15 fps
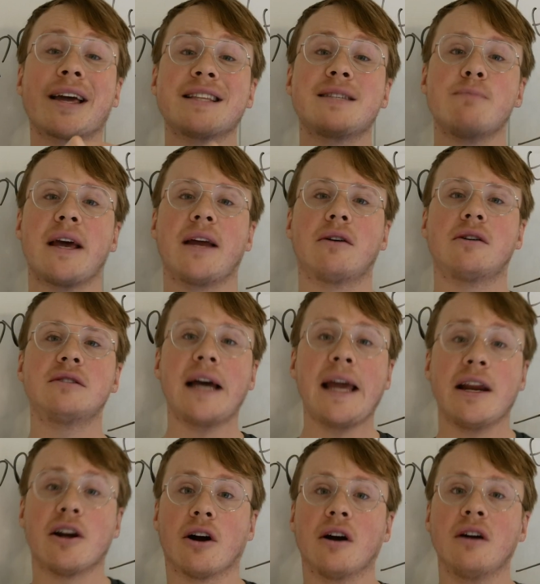gets made
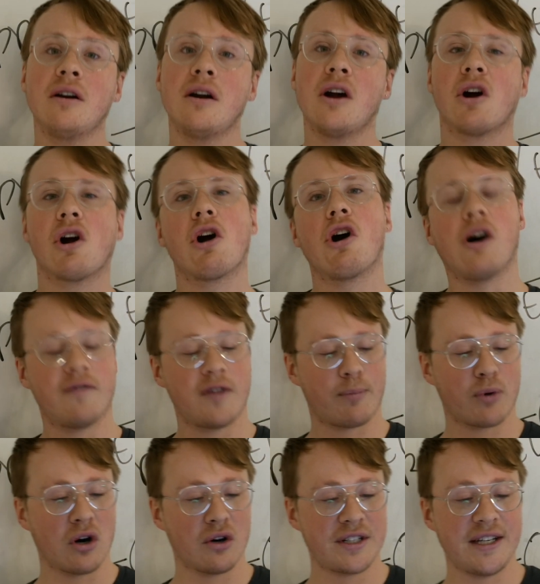later are all of the
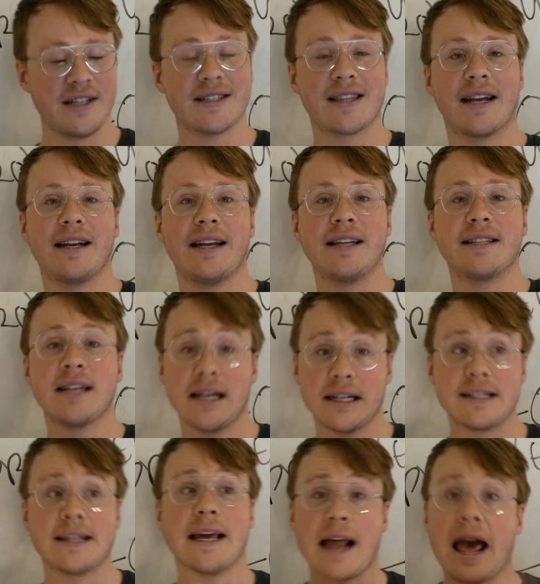proteins that it needs
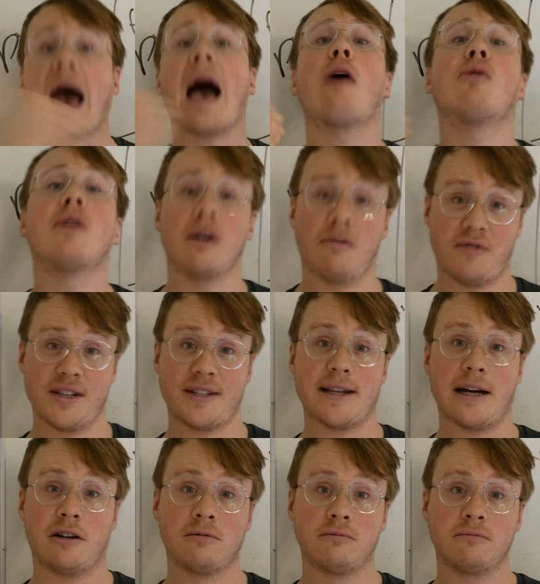to get out of the
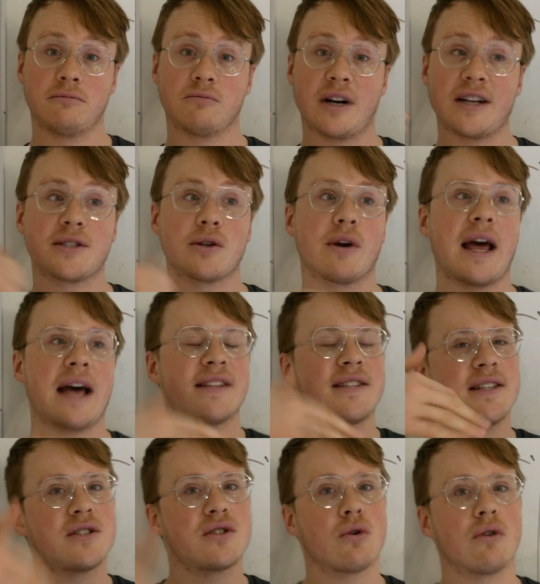cell, right? So it has
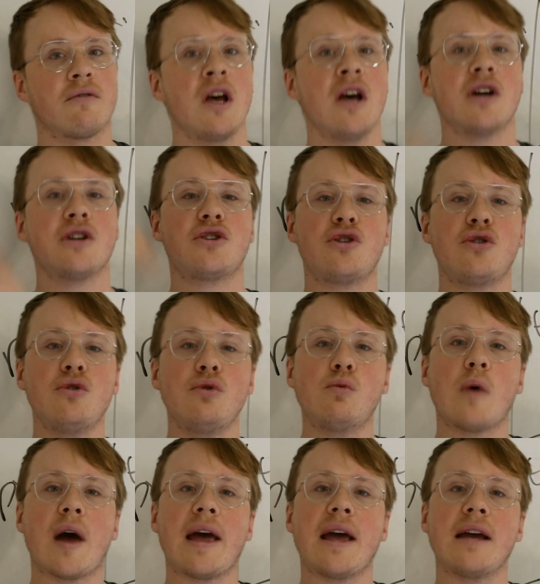these sort of two
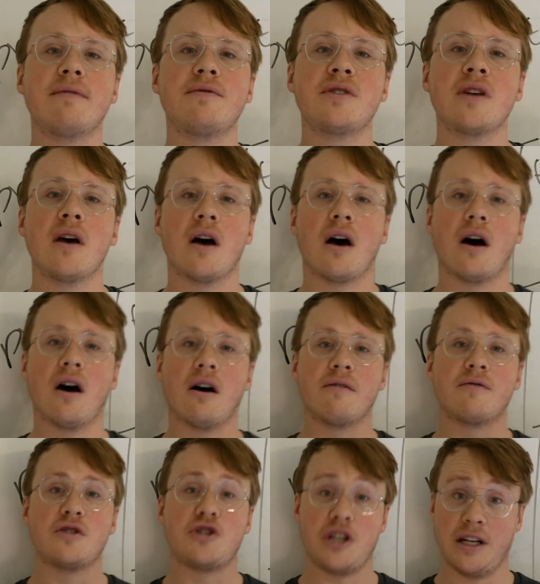waves
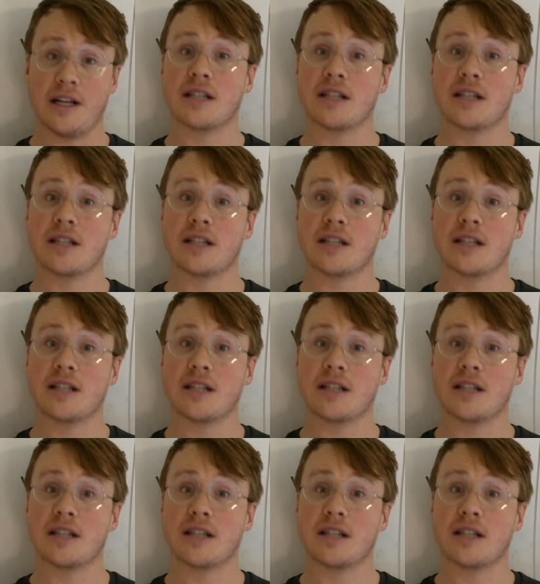of gene